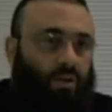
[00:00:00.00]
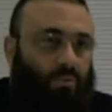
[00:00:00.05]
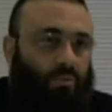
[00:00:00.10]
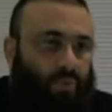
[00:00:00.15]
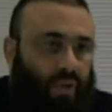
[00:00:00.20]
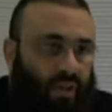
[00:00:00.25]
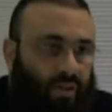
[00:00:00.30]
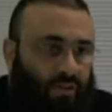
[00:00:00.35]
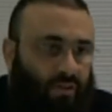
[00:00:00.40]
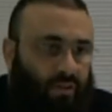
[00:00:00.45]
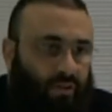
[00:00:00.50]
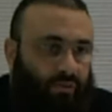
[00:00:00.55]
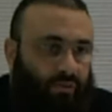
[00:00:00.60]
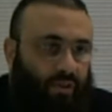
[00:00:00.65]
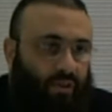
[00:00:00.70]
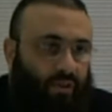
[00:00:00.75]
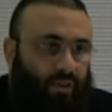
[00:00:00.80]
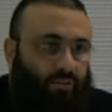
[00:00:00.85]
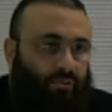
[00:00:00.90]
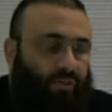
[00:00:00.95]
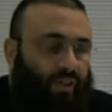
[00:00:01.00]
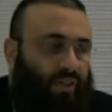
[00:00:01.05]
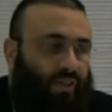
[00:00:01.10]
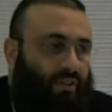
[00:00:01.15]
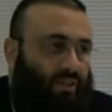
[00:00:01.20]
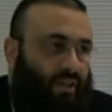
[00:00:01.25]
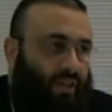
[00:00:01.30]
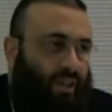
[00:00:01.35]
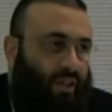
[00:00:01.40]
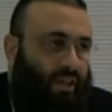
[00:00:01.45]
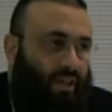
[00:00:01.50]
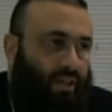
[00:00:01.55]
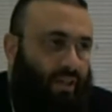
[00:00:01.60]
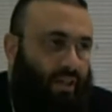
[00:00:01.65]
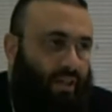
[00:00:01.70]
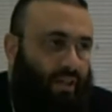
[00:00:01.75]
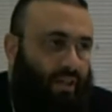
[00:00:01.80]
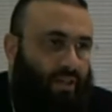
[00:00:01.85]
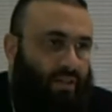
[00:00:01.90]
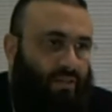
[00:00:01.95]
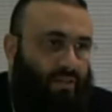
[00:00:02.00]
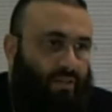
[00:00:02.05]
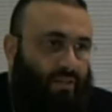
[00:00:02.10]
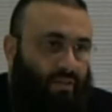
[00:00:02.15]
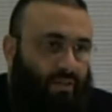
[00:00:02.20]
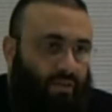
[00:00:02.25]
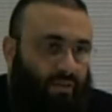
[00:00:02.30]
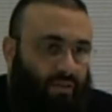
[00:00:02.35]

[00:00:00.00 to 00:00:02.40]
Part your fitra is